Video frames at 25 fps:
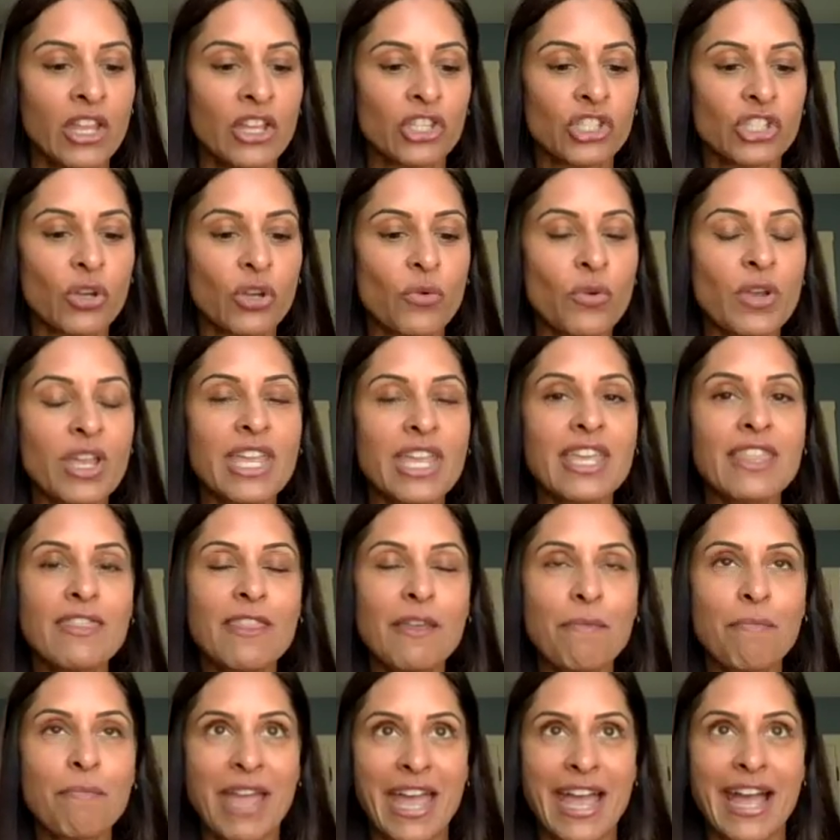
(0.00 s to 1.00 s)
So, in
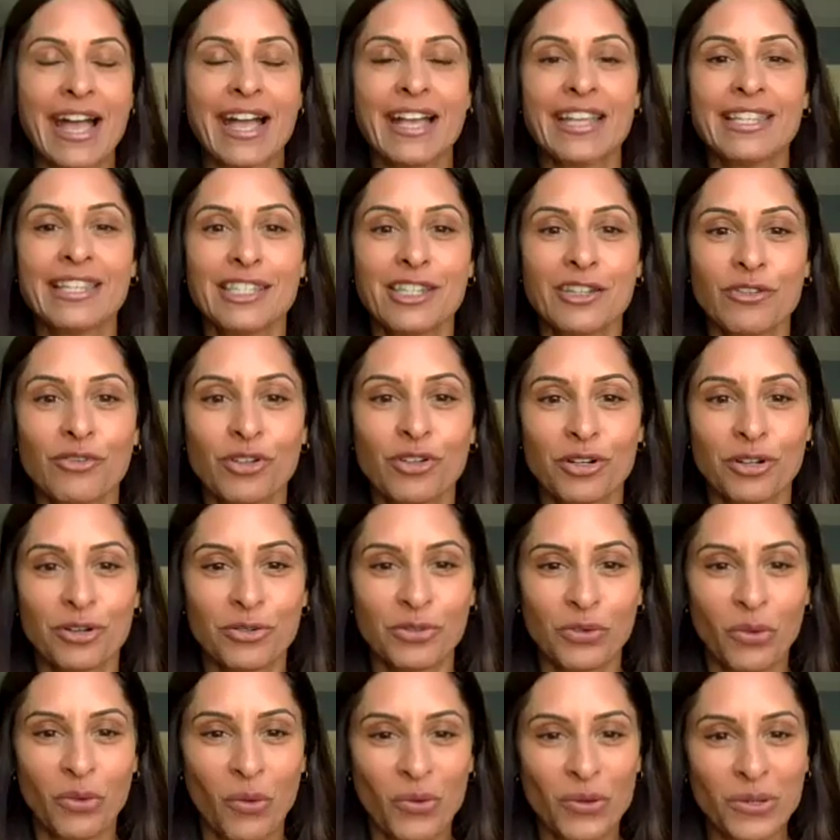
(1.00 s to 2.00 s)
the past, if you're
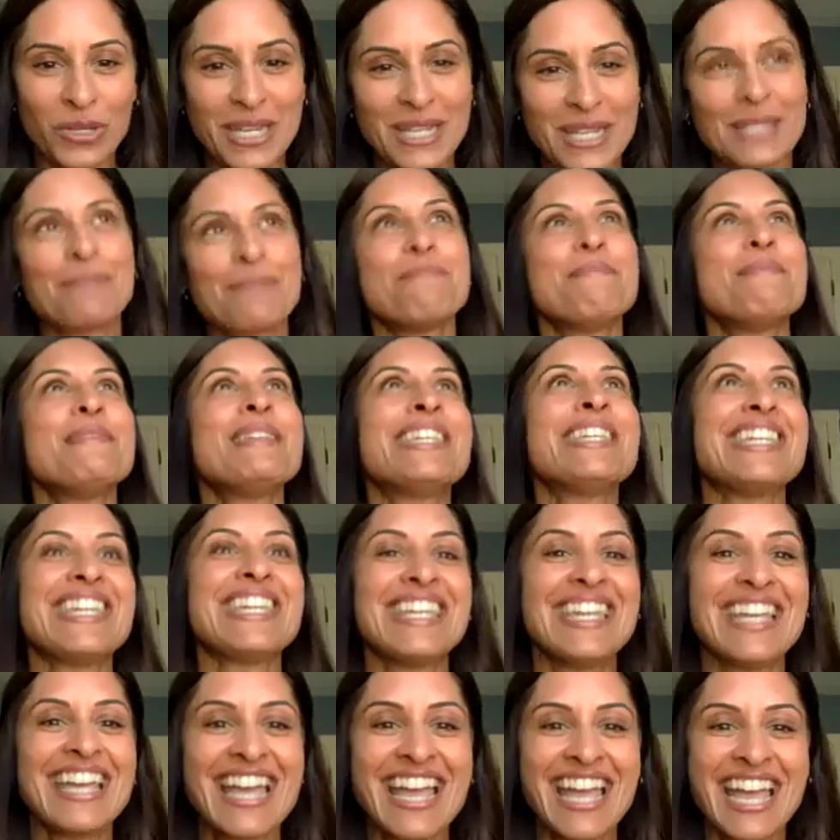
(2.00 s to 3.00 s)
as old as
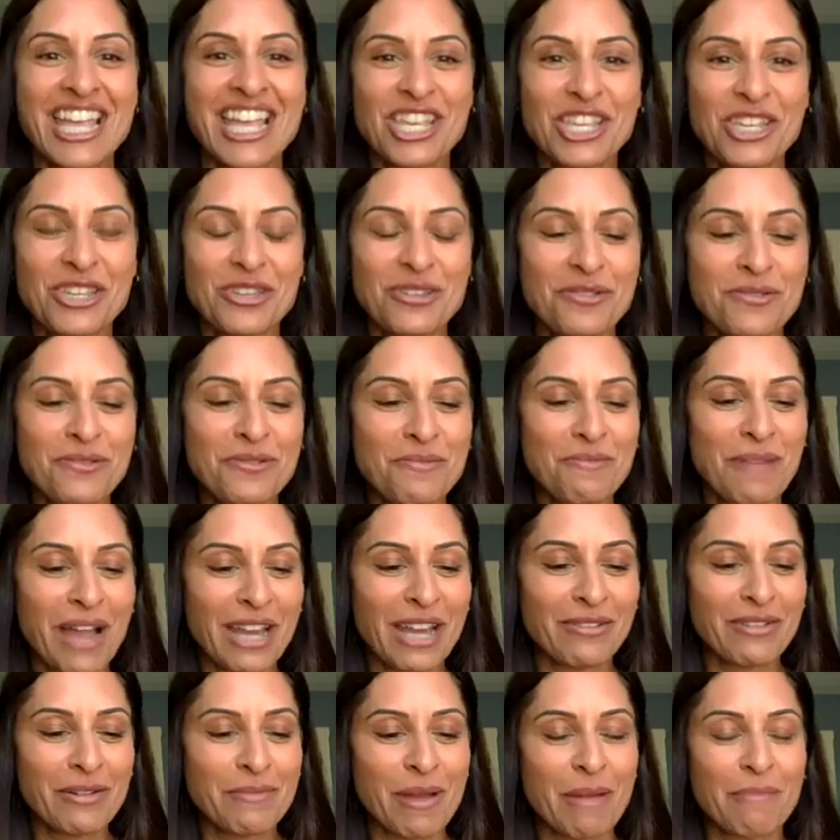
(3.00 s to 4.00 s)
me, you
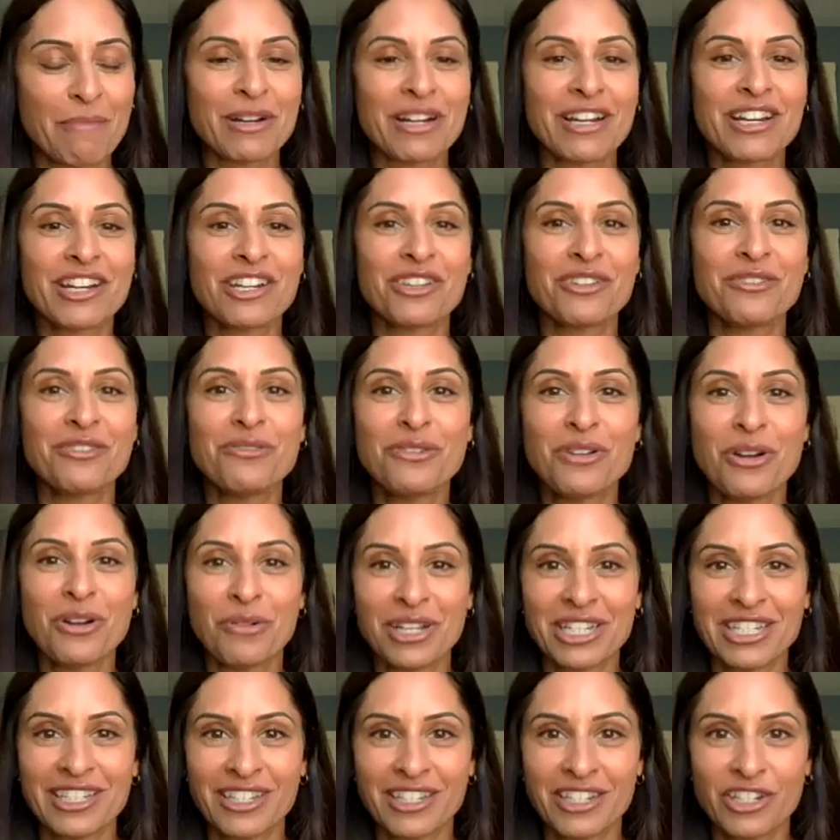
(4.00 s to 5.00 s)
might remember you
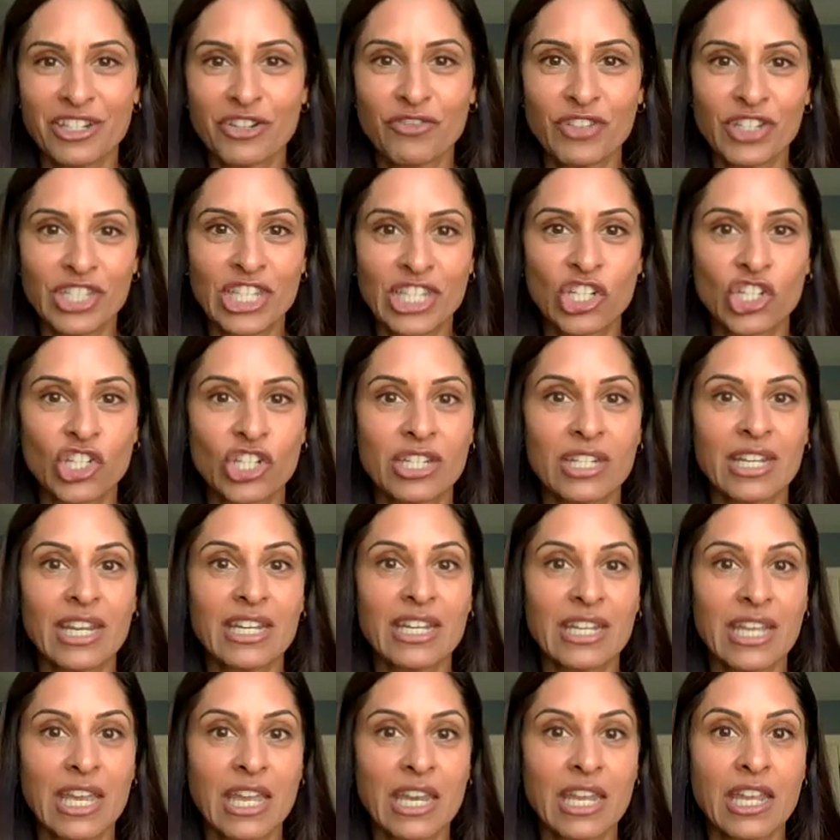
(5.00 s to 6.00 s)
going to your physician
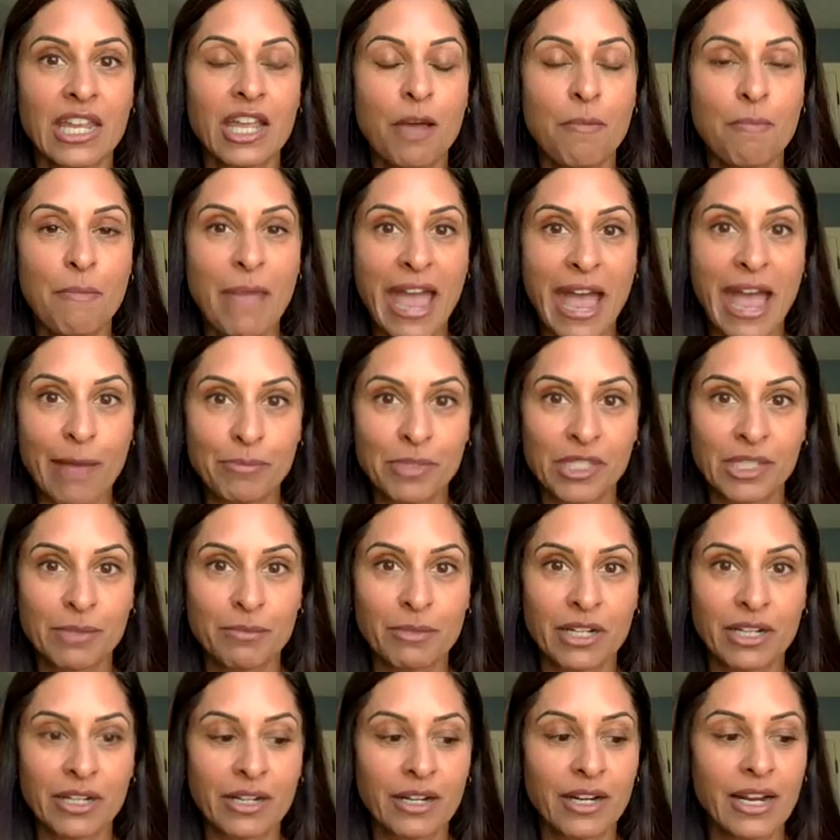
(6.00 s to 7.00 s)
and getting a pap
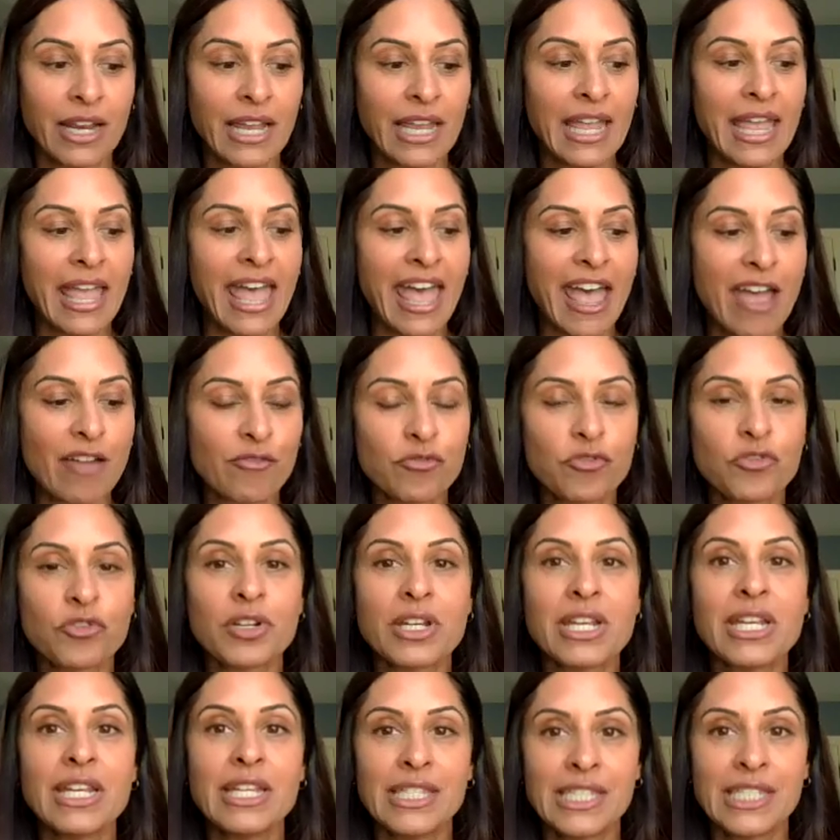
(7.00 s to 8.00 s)
smear
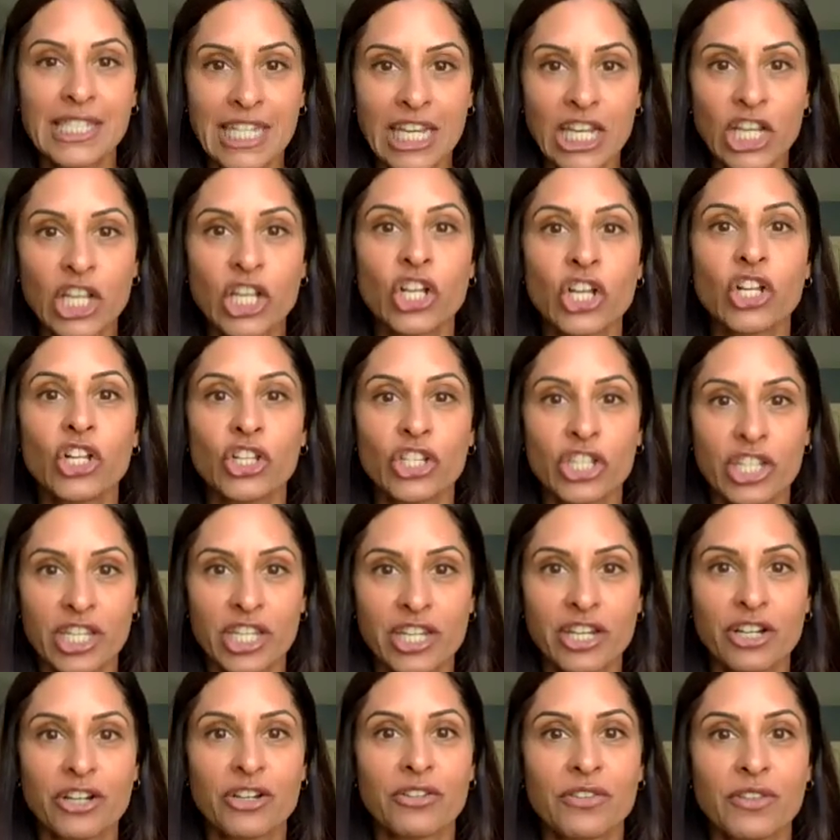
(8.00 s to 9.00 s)
every single
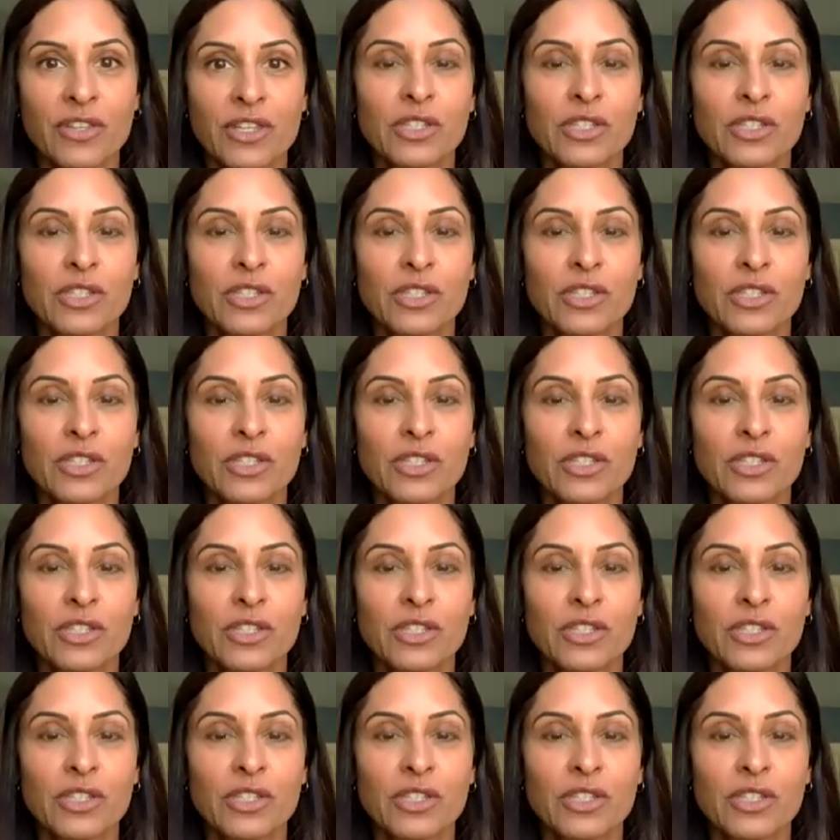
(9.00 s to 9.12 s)
year.